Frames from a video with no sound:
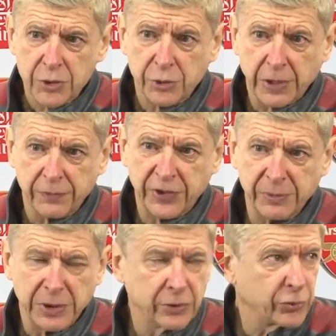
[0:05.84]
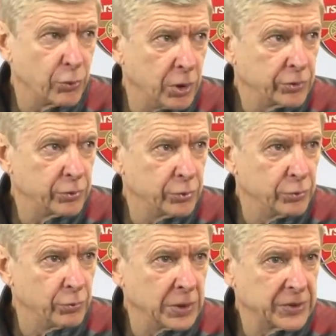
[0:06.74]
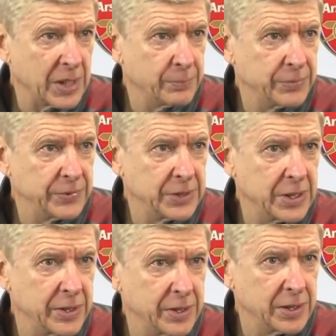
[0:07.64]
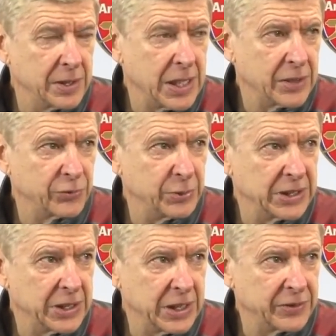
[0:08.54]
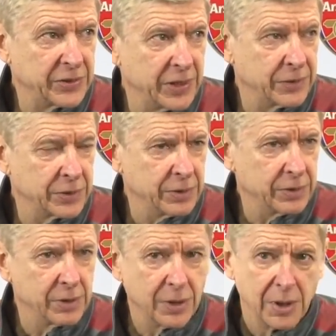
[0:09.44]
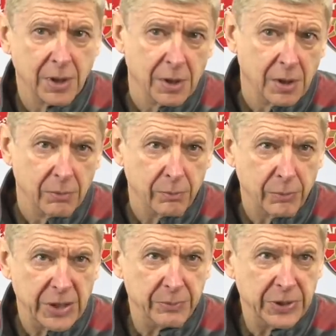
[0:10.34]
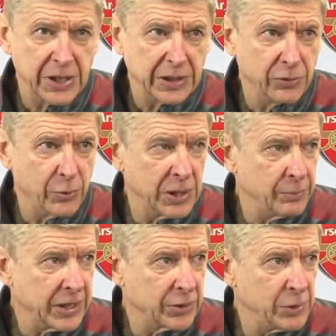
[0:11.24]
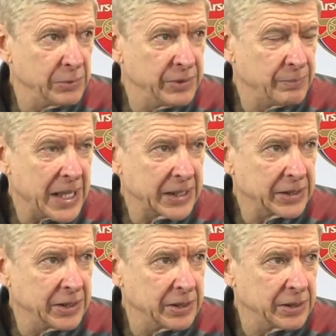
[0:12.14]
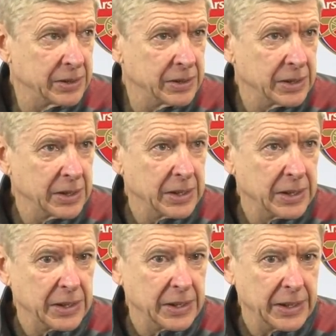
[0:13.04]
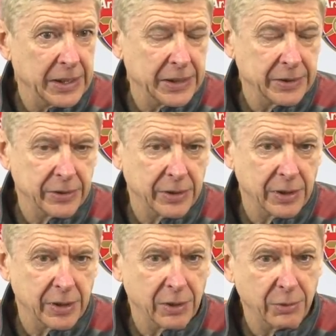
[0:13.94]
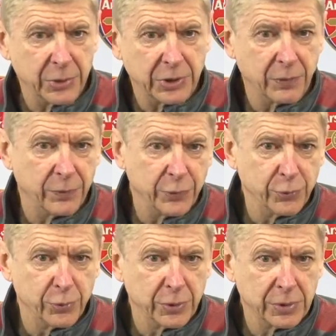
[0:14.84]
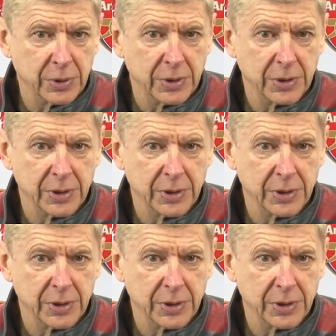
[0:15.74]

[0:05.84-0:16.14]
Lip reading: should have similar squad to what happened last week against Everton. Maybe Danny Welbeck will be back. And we had a few